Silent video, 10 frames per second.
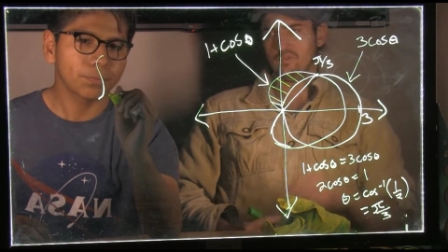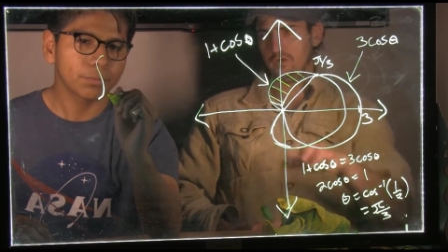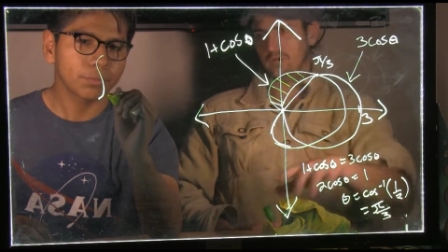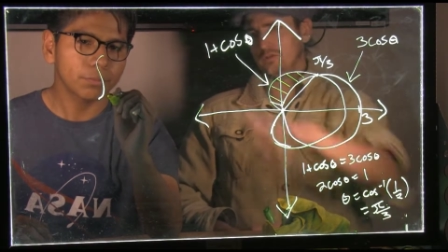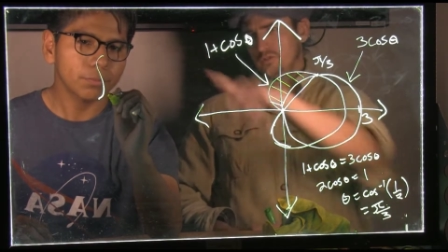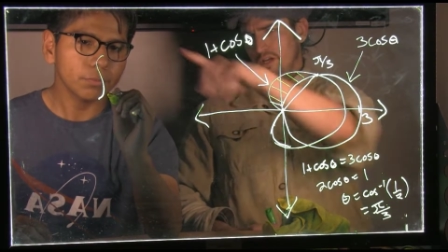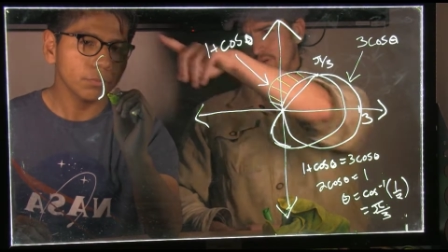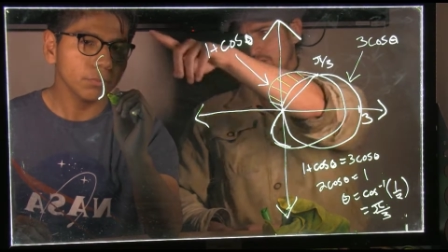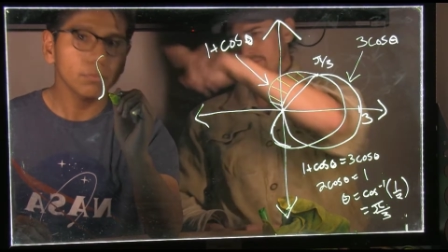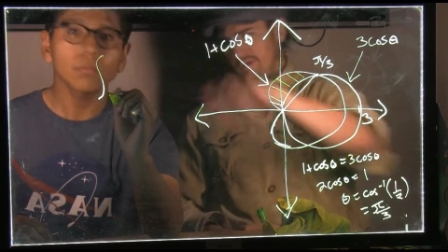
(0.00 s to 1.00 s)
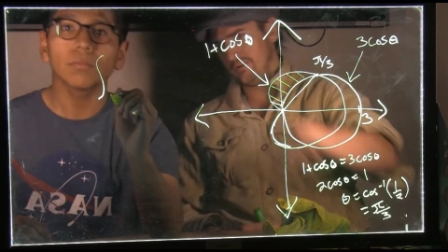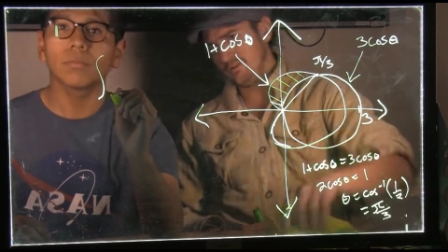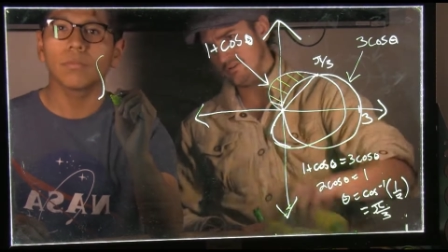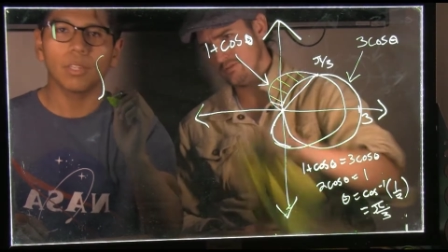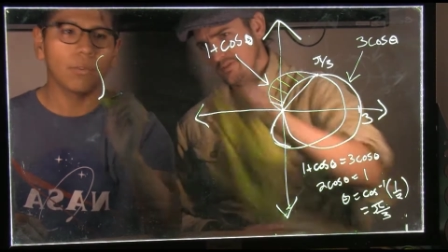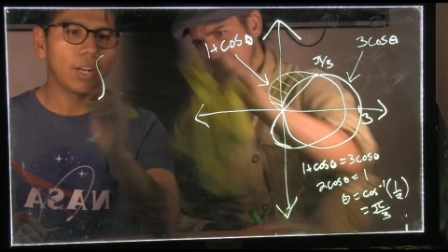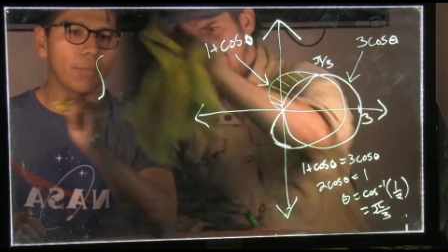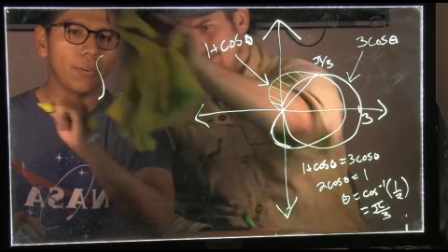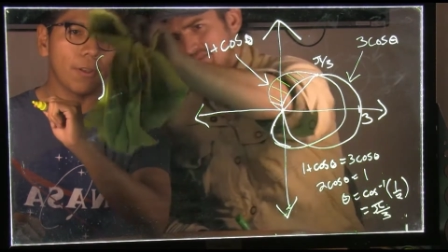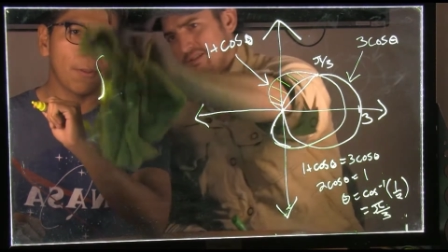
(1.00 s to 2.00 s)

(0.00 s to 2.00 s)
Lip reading: Here, try to go up here so we see